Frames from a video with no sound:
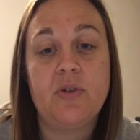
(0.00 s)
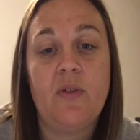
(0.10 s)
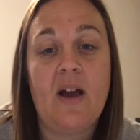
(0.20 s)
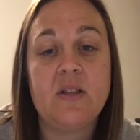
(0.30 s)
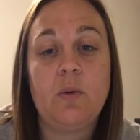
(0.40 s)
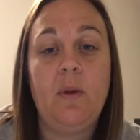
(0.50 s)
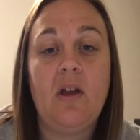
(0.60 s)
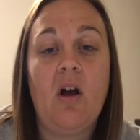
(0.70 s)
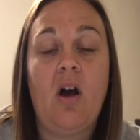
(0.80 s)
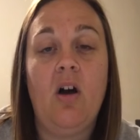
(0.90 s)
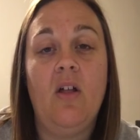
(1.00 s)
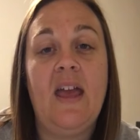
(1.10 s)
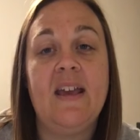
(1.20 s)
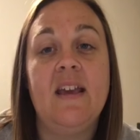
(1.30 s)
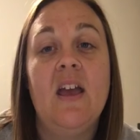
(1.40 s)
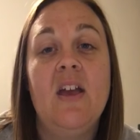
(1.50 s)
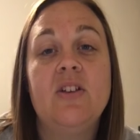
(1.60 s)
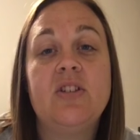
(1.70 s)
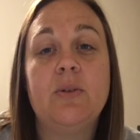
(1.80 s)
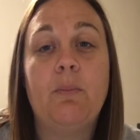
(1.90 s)
So that's what we call a
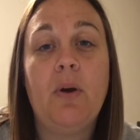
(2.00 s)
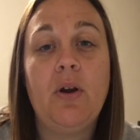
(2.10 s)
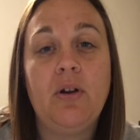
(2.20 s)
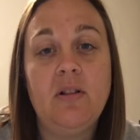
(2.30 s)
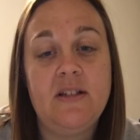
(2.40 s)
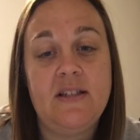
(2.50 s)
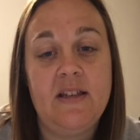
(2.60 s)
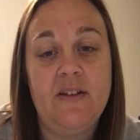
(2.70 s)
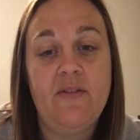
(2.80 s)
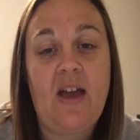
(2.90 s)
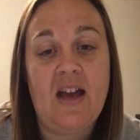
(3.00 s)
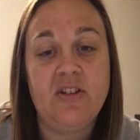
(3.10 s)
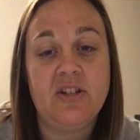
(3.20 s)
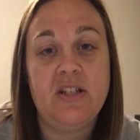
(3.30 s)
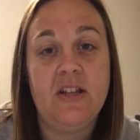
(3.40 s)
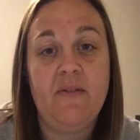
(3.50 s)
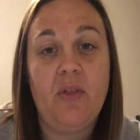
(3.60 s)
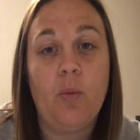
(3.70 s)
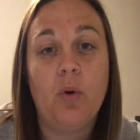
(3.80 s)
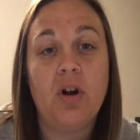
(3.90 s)
superlative
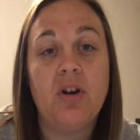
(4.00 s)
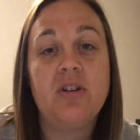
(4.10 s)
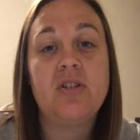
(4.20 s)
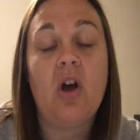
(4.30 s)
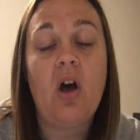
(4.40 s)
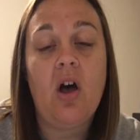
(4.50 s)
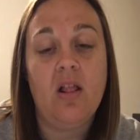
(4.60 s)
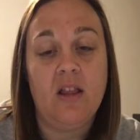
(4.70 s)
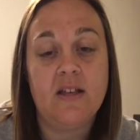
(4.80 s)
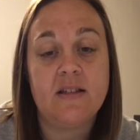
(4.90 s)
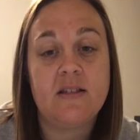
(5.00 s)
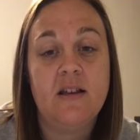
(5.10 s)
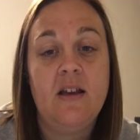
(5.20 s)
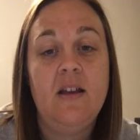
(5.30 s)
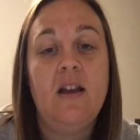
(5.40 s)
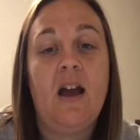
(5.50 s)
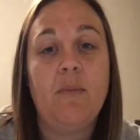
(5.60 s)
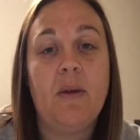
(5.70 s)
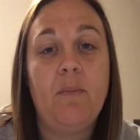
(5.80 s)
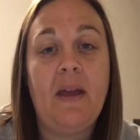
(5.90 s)
adjective, the word tallest.
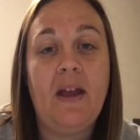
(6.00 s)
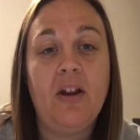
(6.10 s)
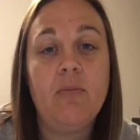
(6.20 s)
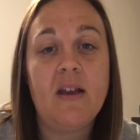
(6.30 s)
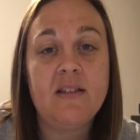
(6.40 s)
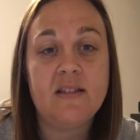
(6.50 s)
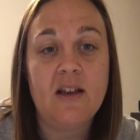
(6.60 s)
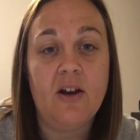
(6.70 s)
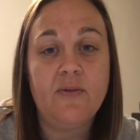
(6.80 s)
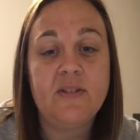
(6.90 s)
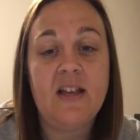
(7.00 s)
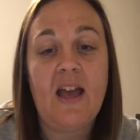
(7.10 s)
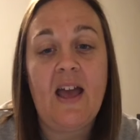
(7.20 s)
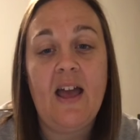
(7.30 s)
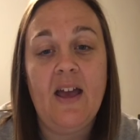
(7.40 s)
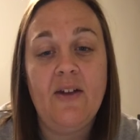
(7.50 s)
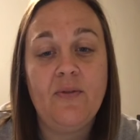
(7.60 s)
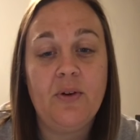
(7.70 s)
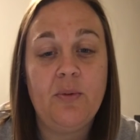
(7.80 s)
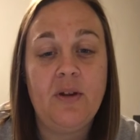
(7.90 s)
I'm comparing myself to
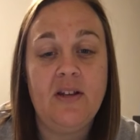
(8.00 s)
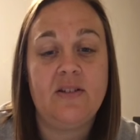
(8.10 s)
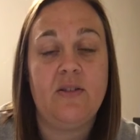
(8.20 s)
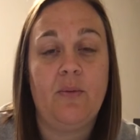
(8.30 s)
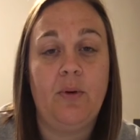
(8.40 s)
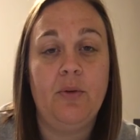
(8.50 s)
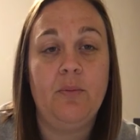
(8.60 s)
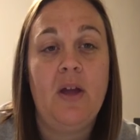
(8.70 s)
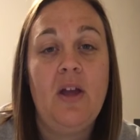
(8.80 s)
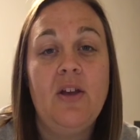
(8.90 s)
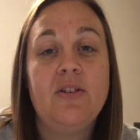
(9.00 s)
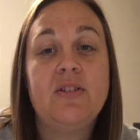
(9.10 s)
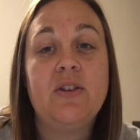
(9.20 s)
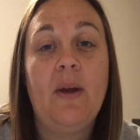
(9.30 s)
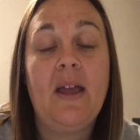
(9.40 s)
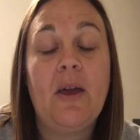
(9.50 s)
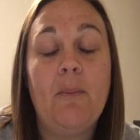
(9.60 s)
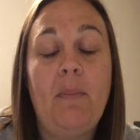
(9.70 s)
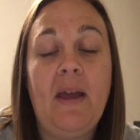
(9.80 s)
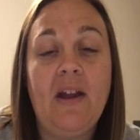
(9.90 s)
everyone else in the room. So a
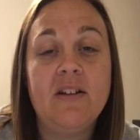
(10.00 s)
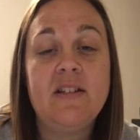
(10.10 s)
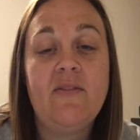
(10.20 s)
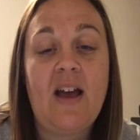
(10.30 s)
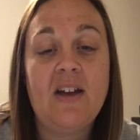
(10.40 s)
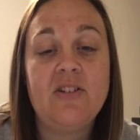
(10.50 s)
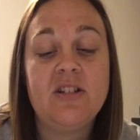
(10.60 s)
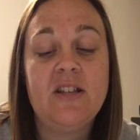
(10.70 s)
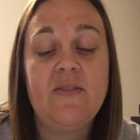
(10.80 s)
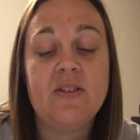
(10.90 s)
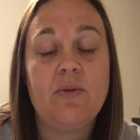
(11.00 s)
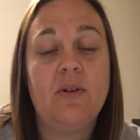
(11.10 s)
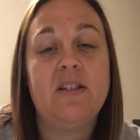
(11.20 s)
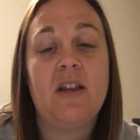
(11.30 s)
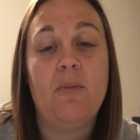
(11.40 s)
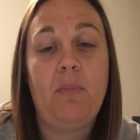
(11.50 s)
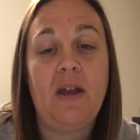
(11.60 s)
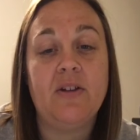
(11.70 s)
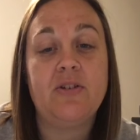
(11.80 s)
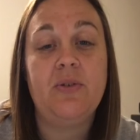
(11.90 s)
comparative adjective is going to
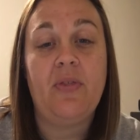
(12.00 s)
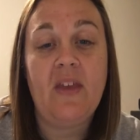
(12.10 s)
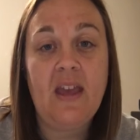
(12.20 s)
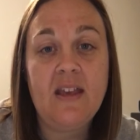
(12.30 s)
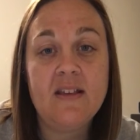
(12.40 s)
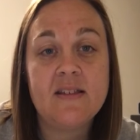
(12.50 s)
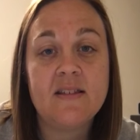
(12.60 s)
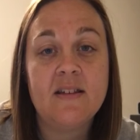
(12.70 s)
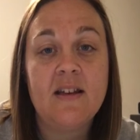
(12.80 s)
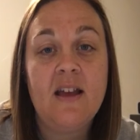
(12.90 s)
compare two things